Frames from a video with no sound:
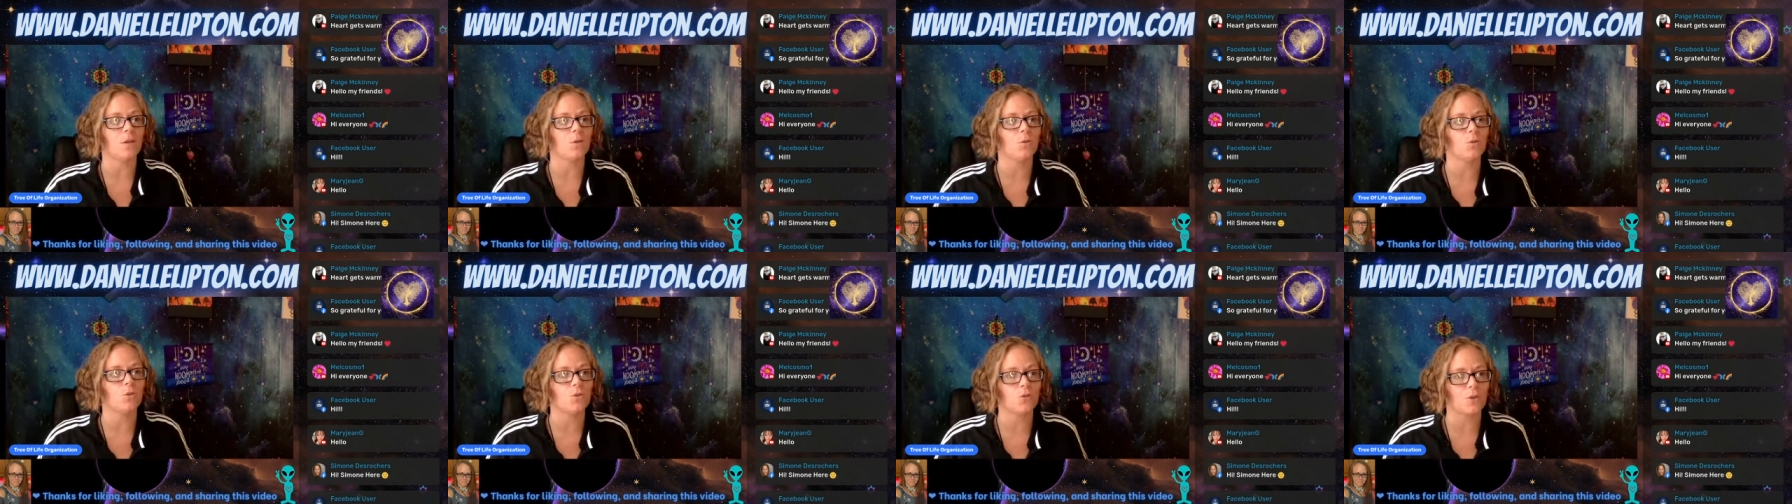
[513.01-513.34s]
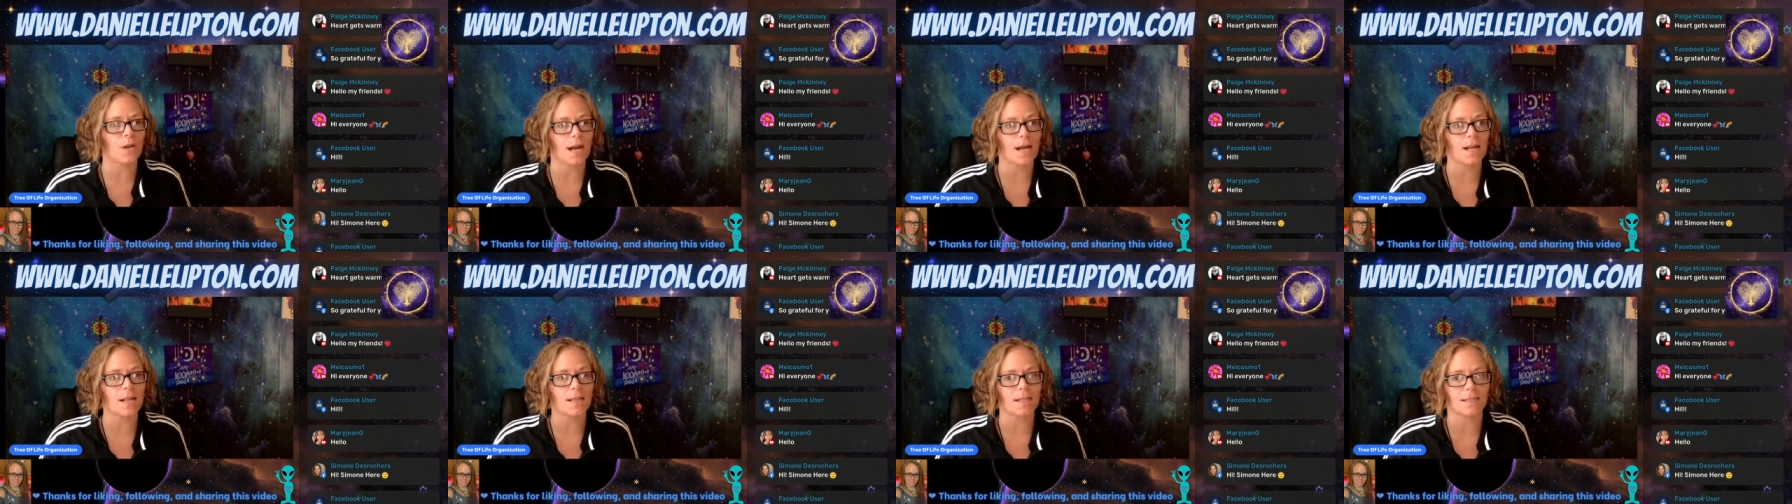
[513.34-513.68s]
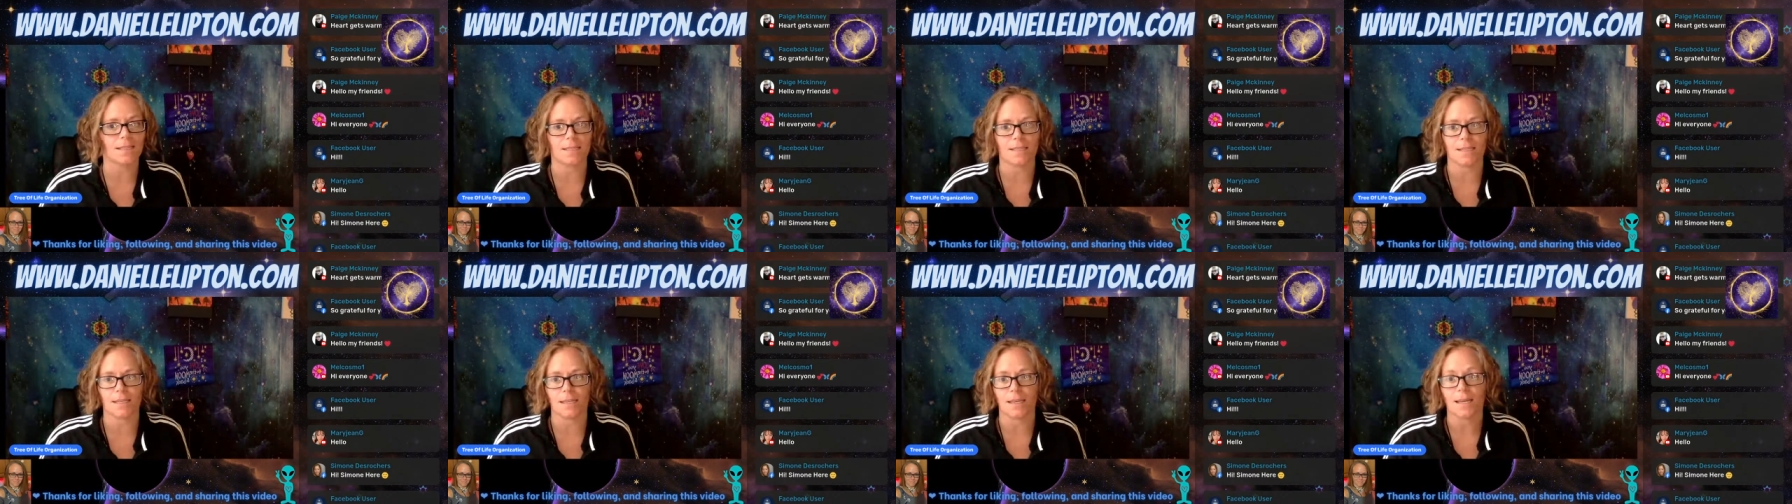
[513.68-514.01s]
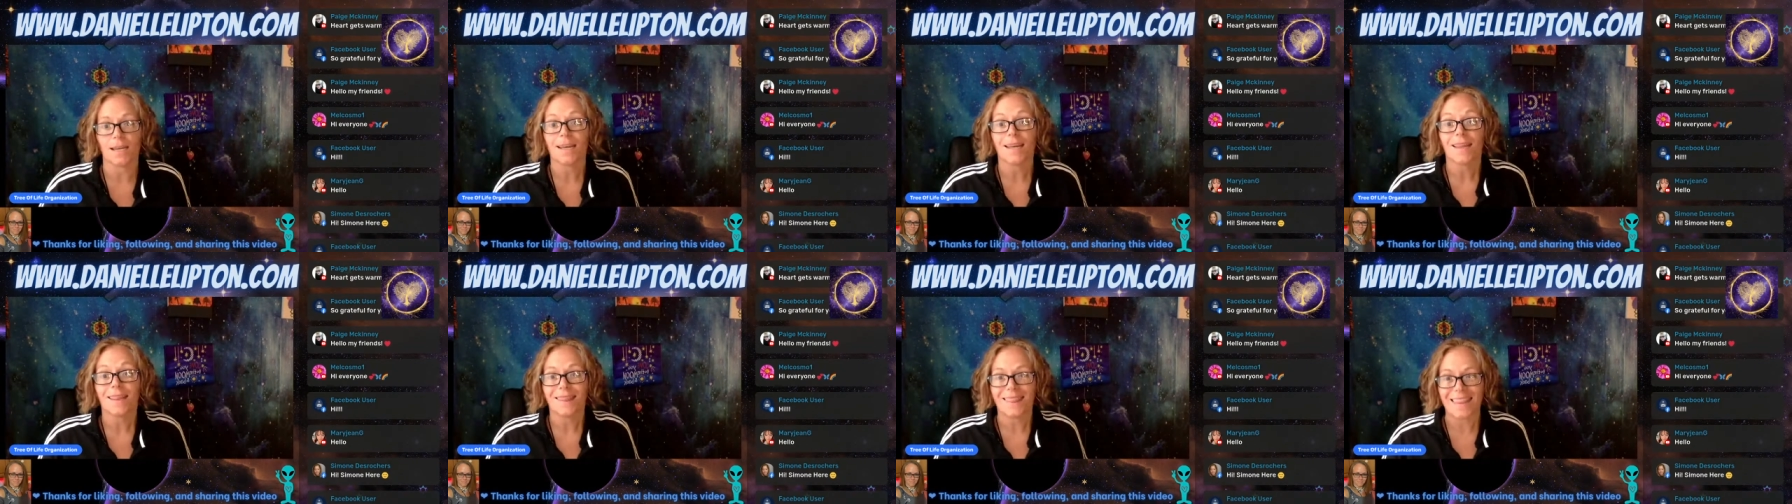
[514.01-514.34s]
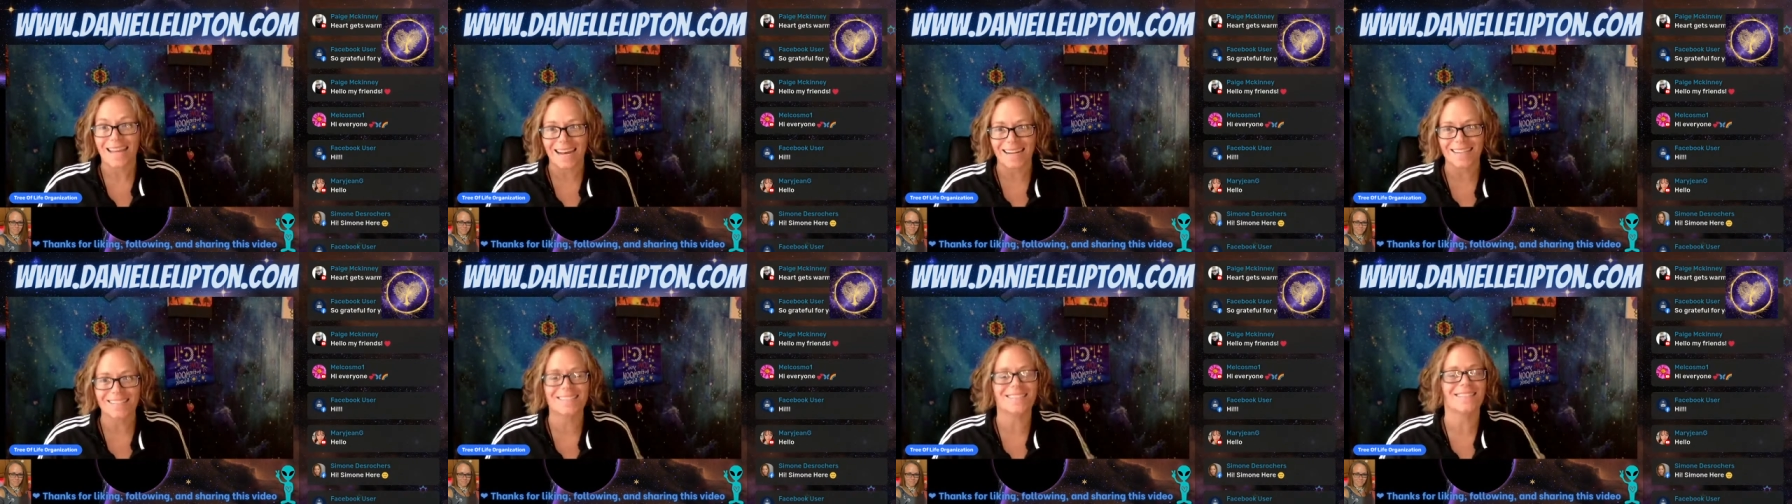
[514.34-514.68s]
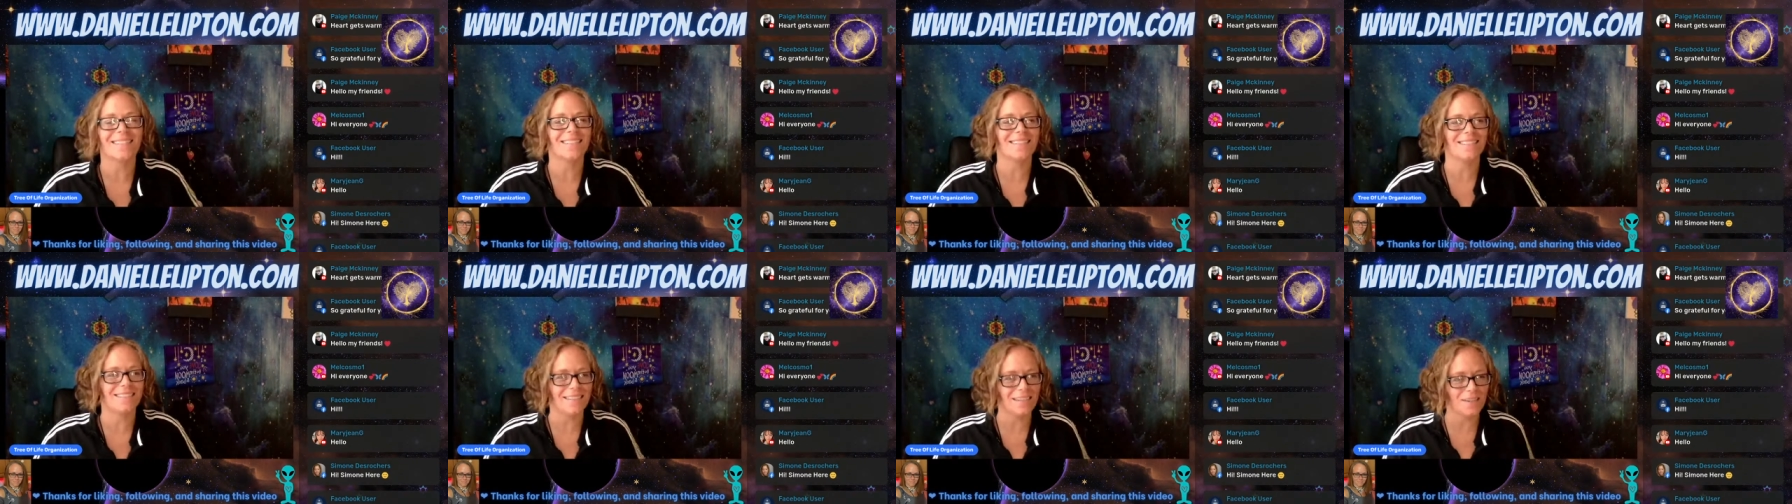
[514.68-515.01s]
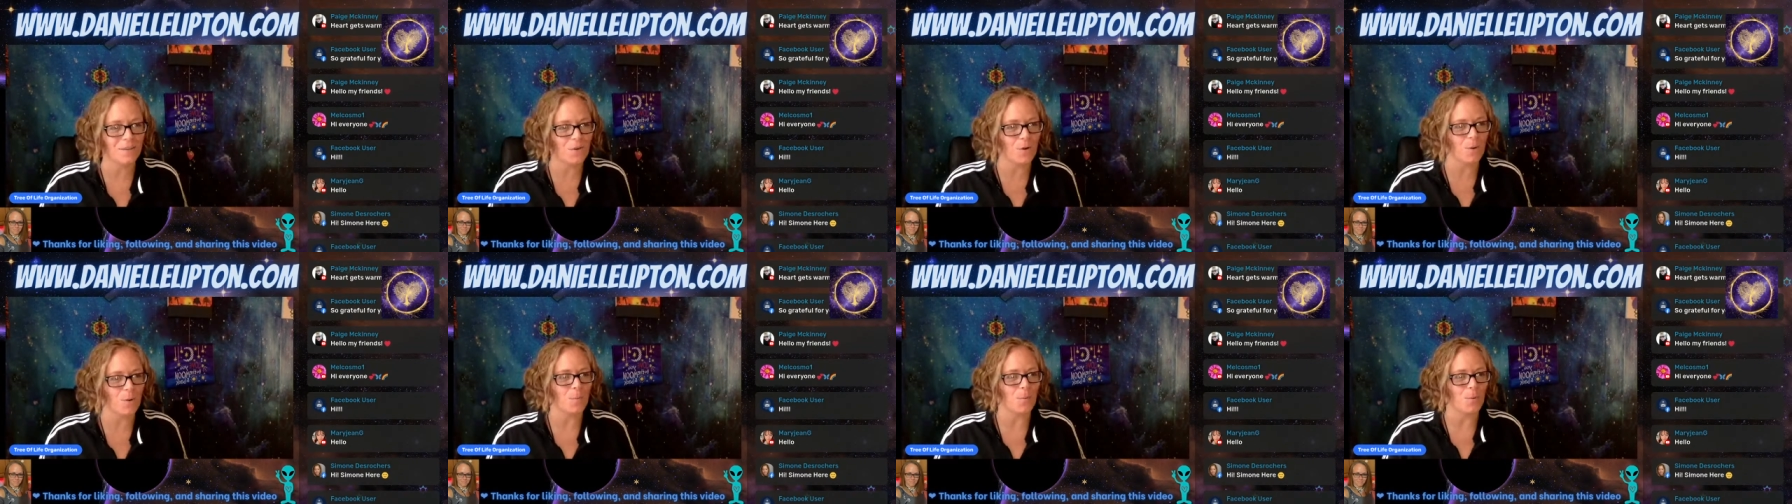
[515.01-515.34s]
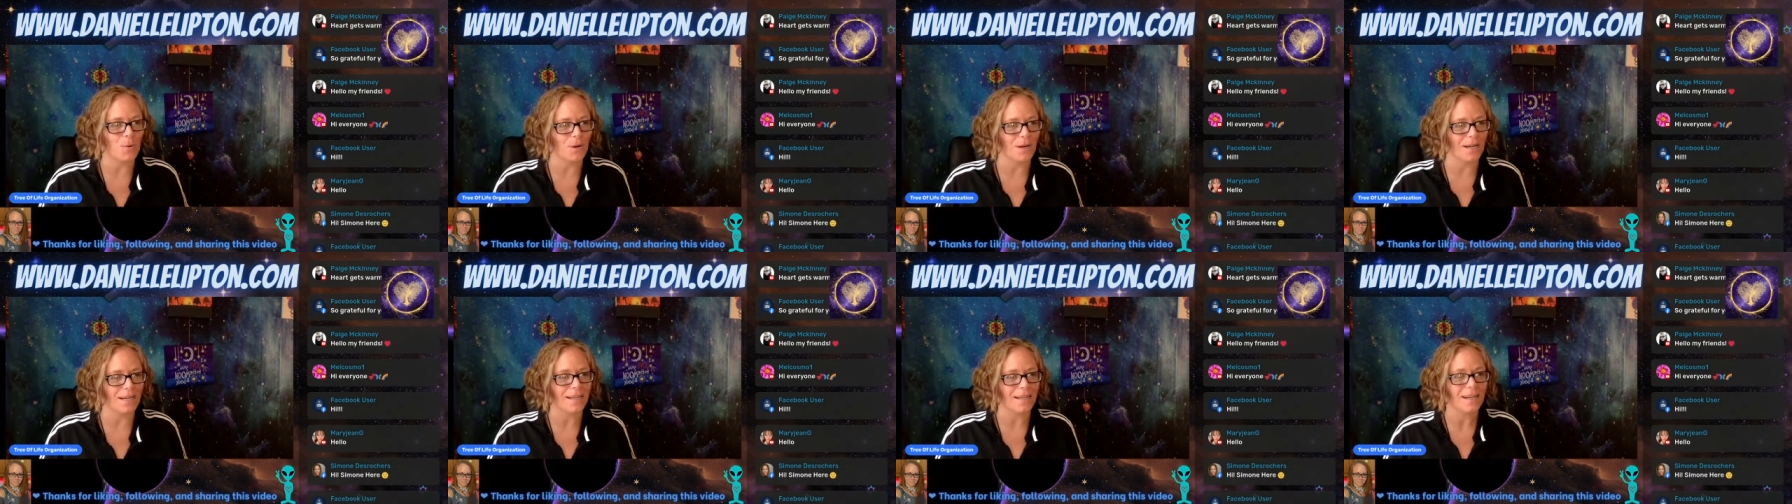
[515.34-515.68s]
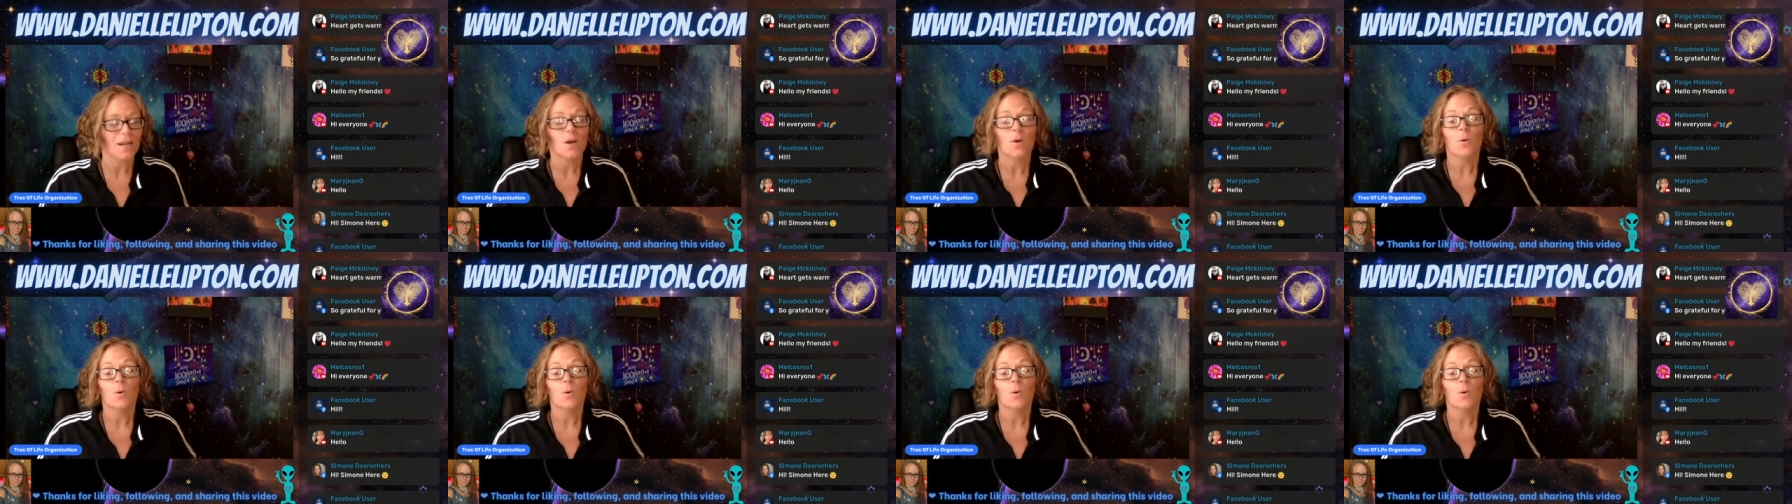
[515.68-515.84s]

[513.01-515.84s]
neutrality. That's the 0 point.